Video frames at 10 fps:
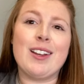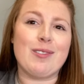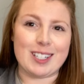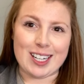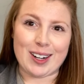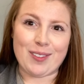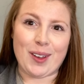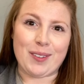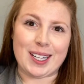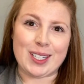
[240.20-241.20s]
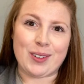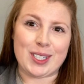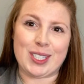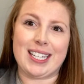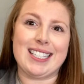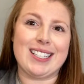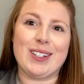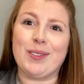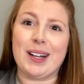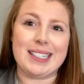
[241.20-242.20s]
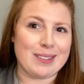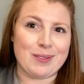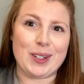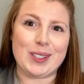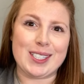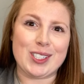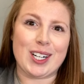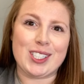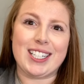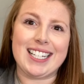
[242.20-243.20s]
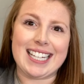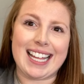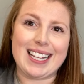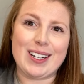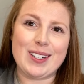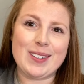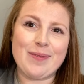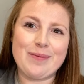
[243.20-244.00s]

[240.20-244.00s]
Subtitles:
Reach out if you have any questions or want some further instruction on dilators.